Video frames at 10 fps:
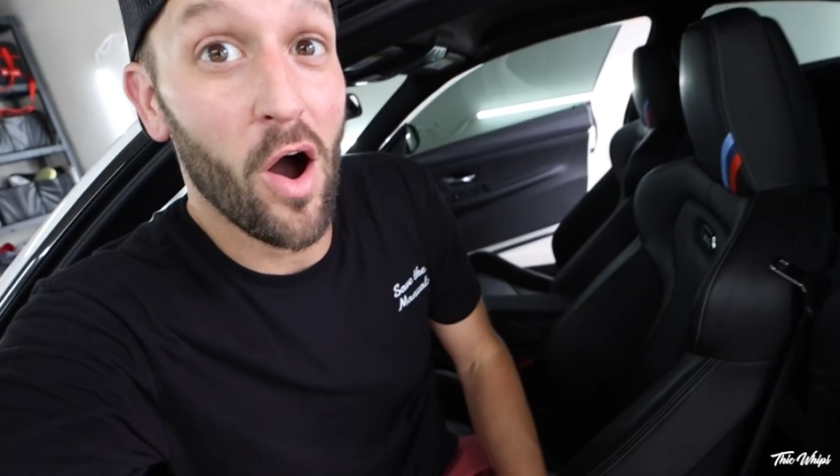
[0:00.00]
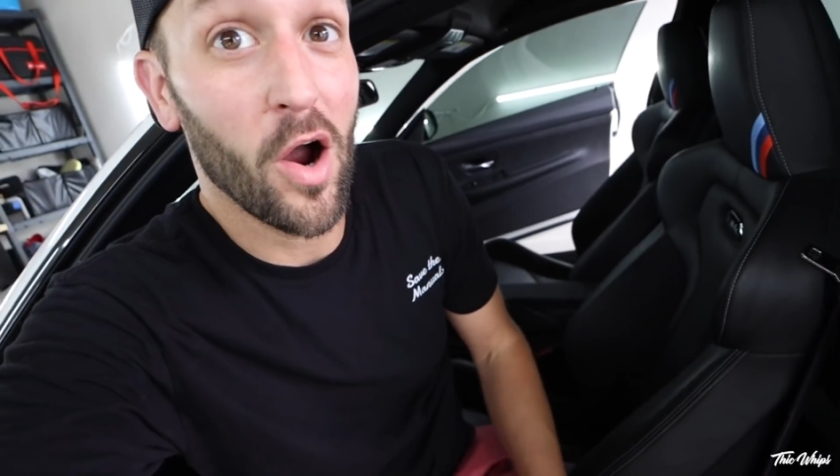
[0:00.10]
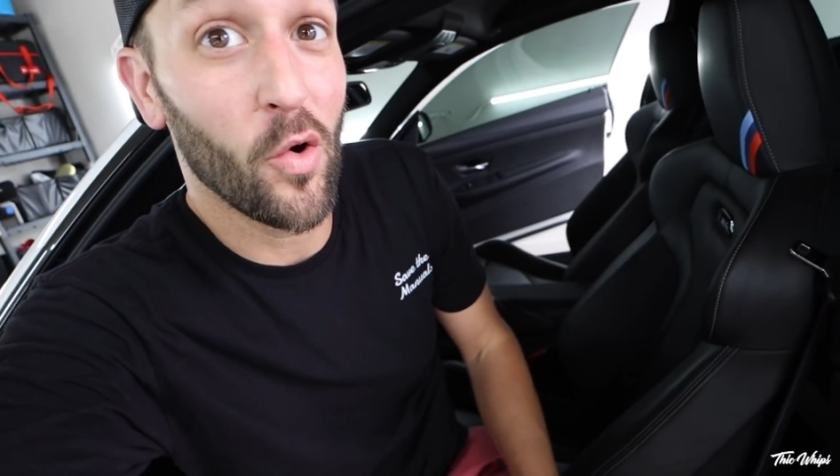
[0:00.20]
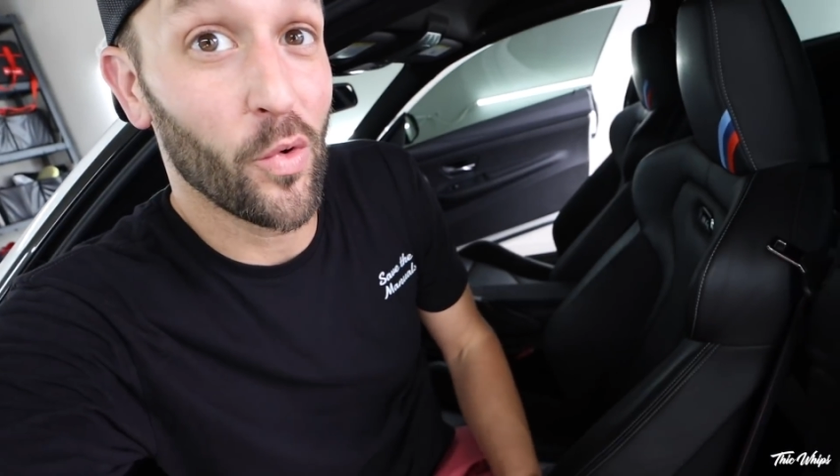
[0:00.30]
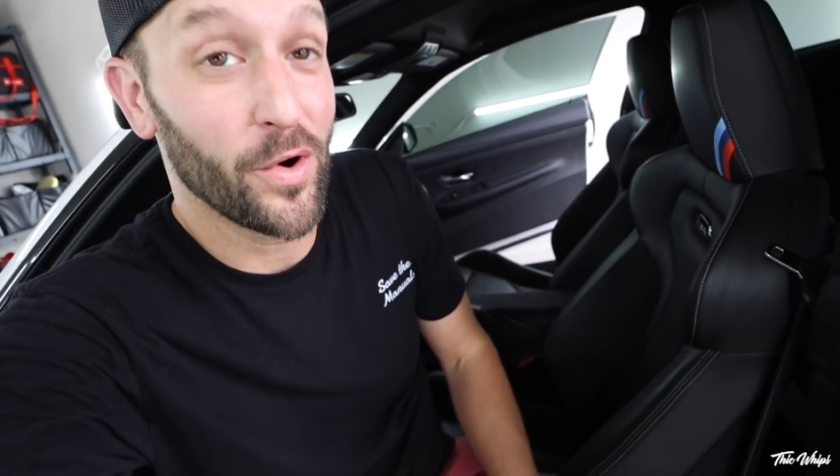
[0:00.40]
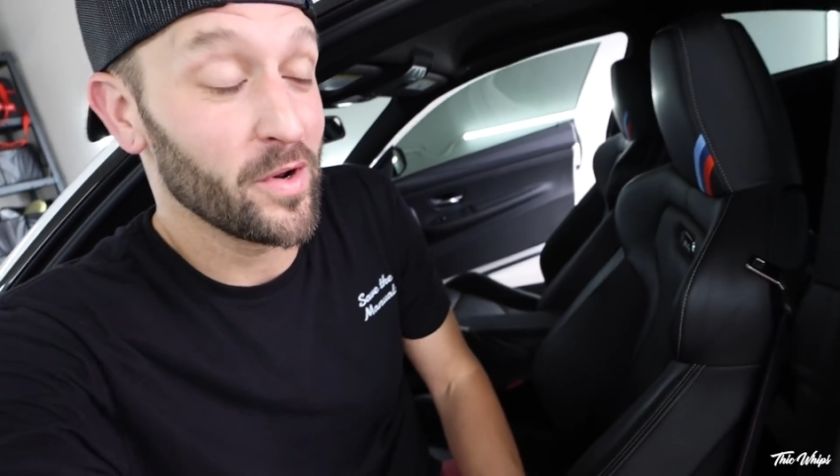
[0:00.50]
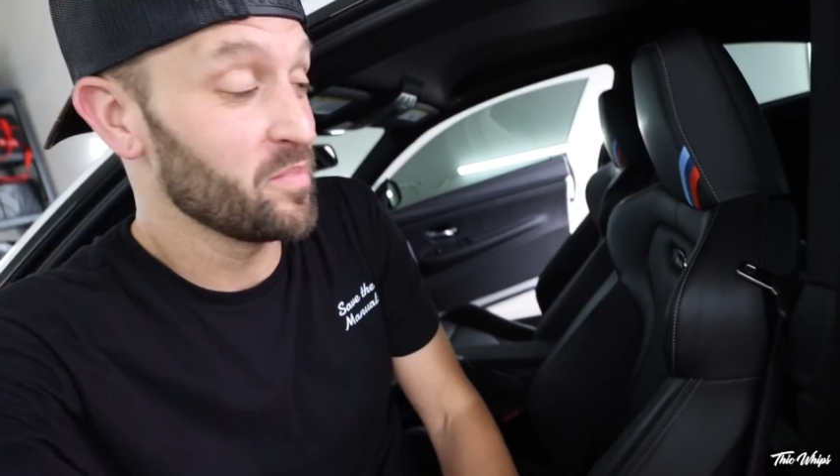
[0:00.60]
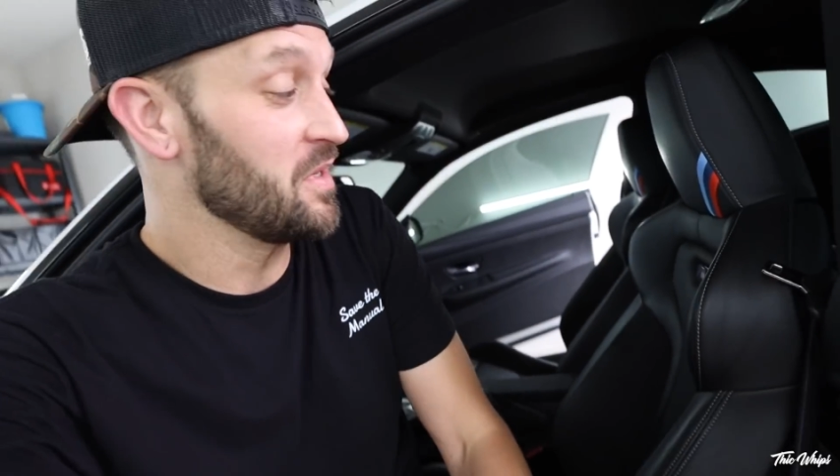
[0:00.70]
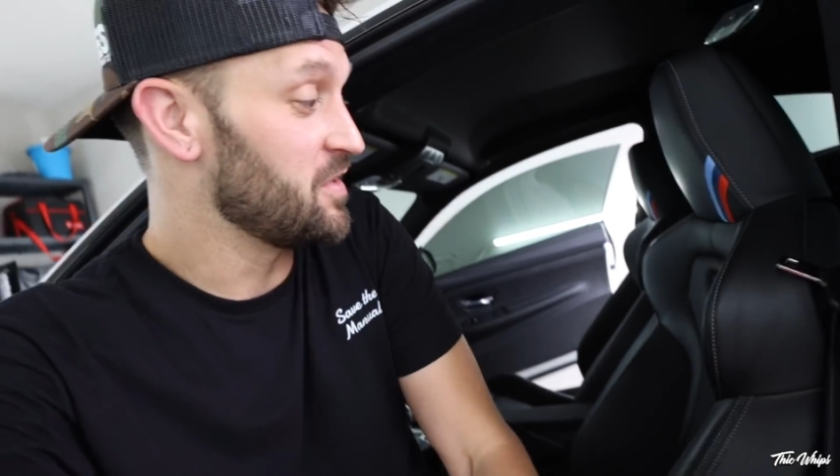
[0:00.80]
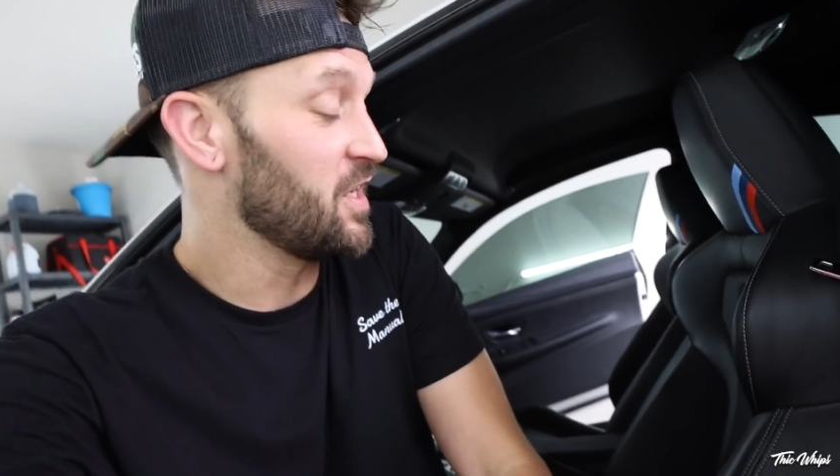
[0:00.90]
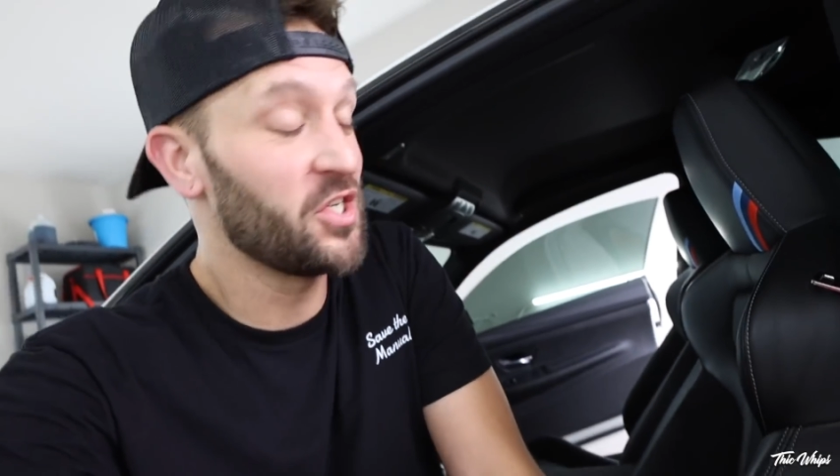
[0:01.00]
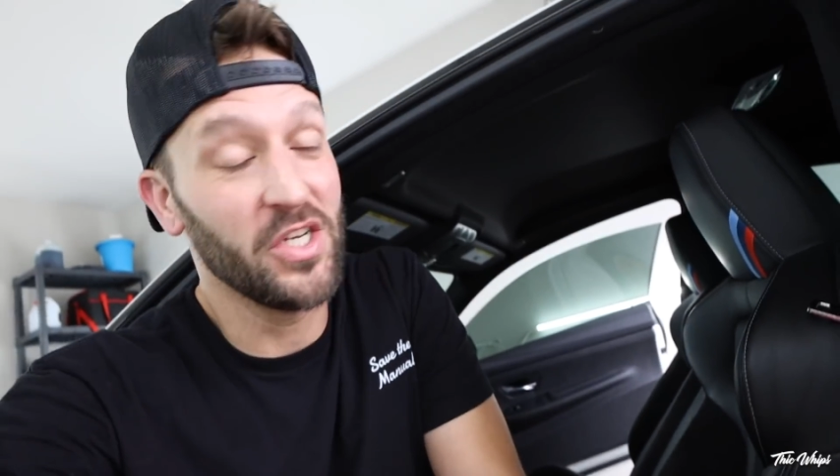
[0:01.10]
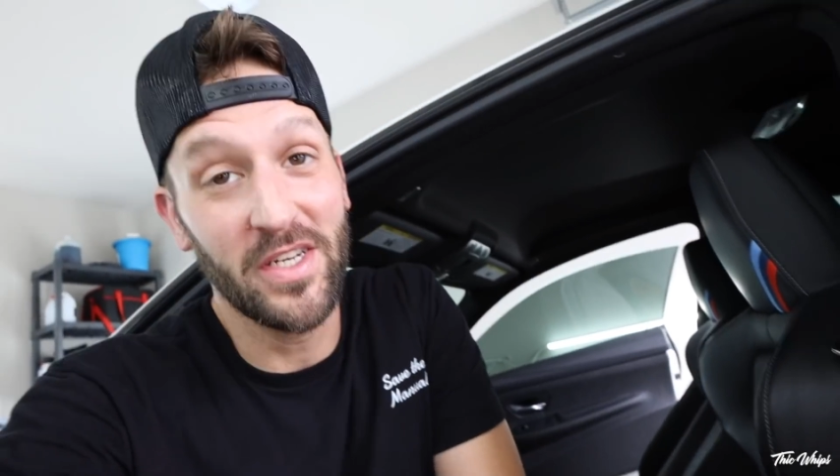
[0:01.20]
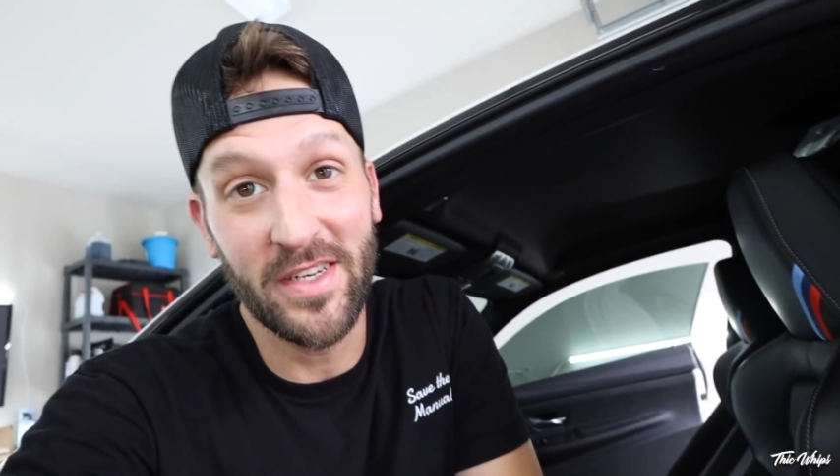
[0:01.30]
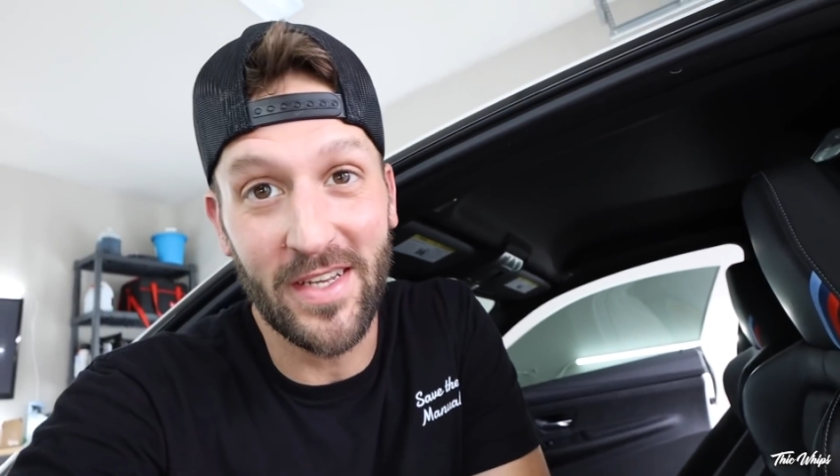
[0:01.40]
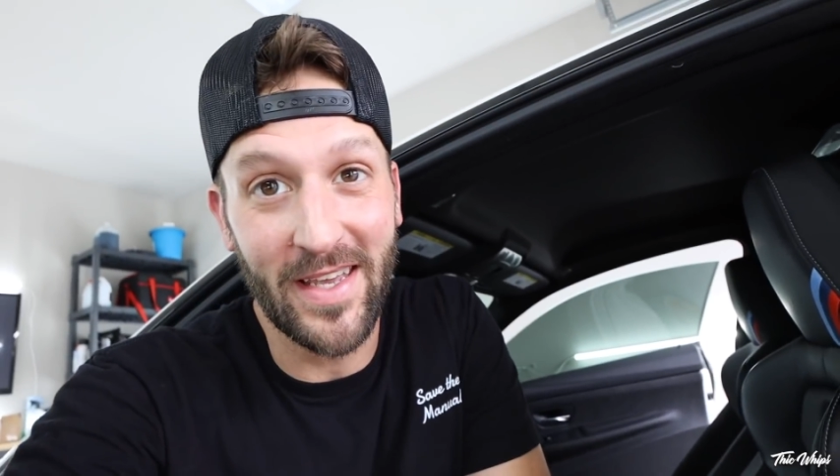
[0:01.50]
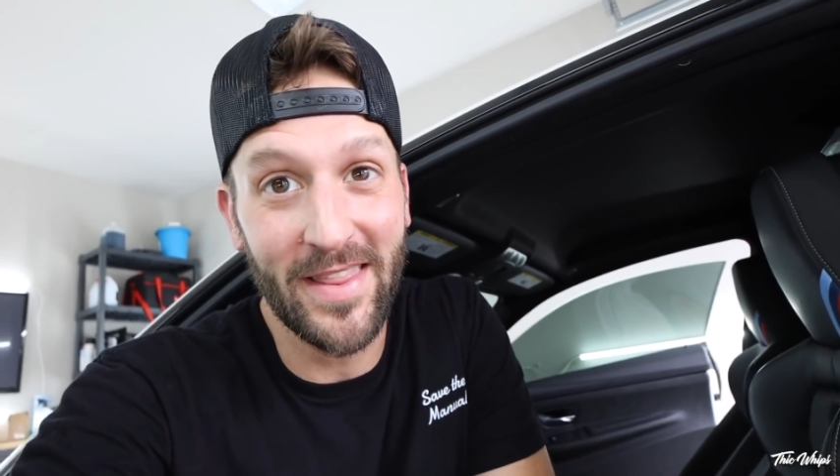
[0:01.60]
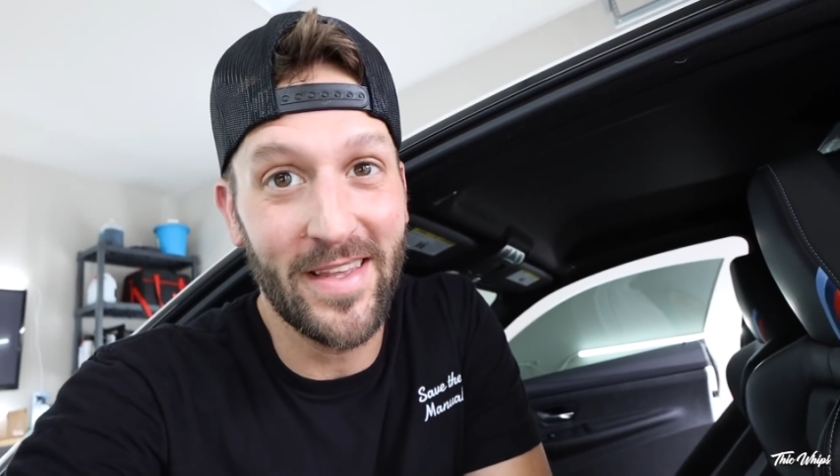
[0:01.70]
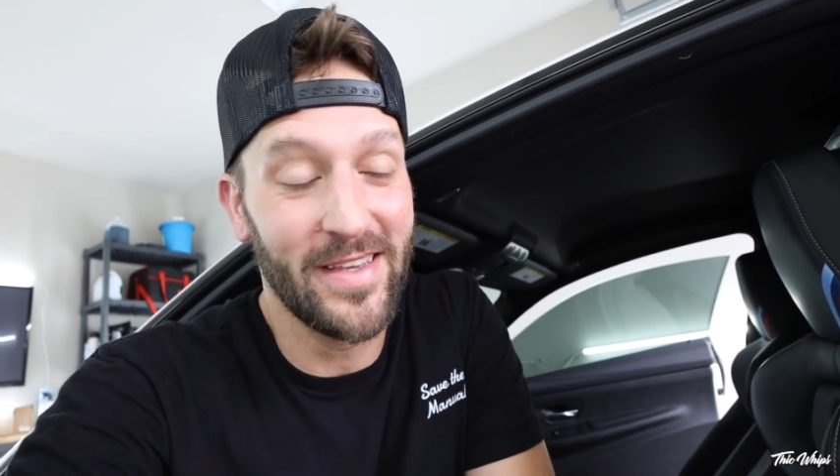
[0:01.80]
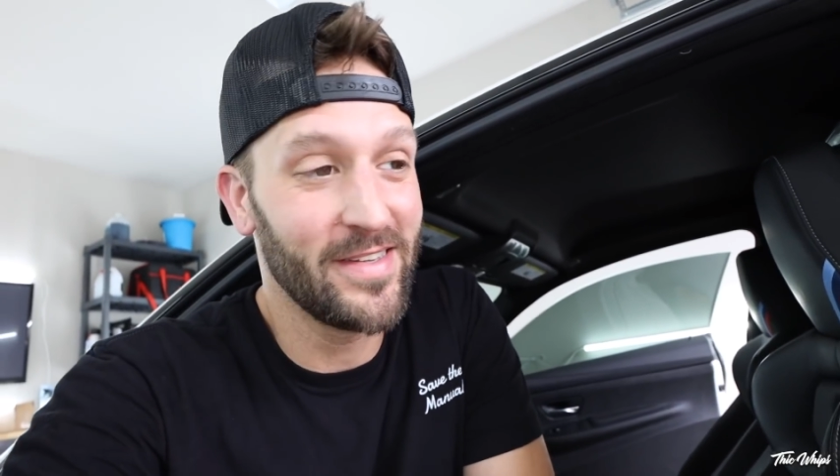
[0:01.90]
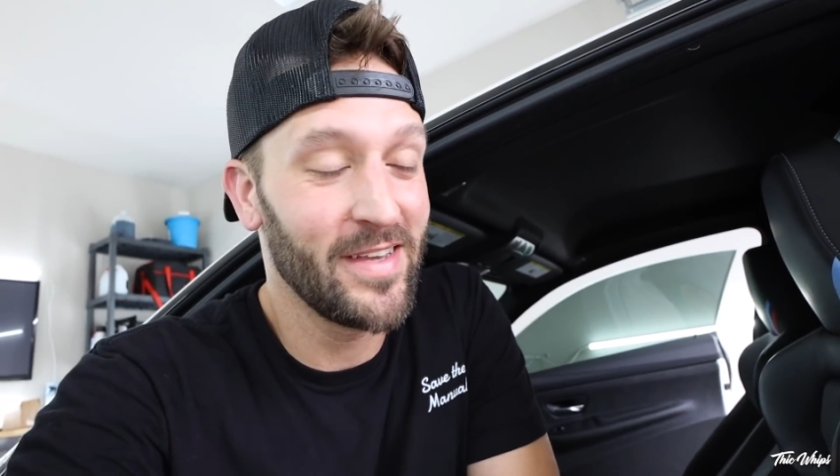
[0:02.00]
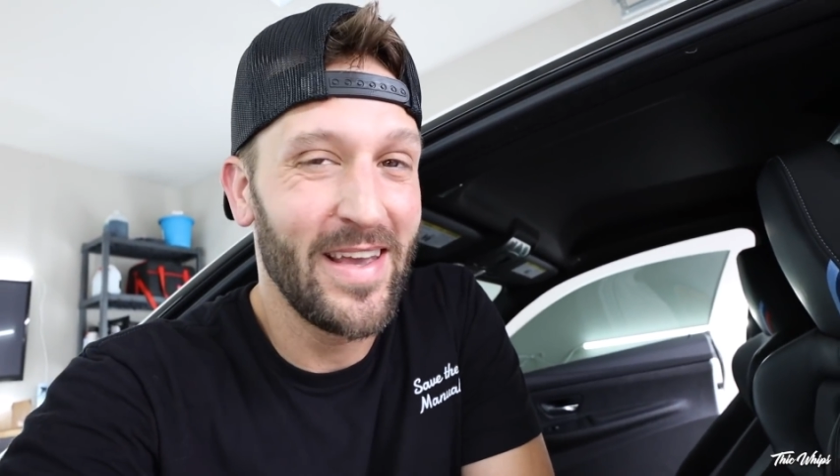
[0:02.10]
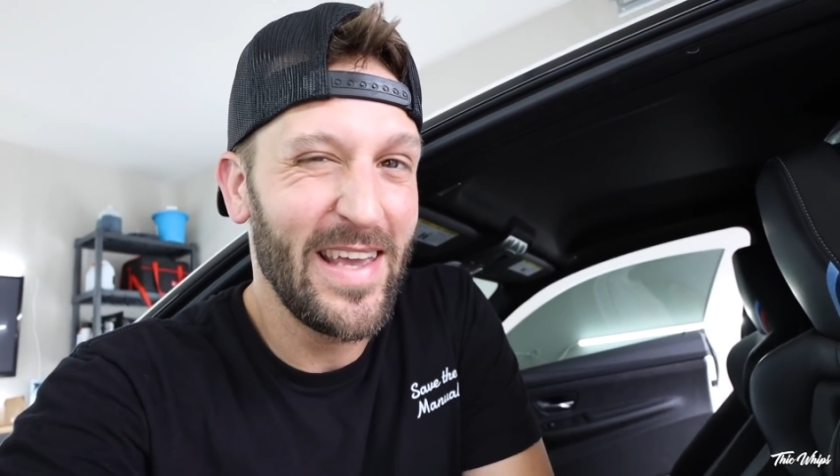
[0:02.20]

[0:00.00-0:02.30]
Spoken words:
awkward position to get these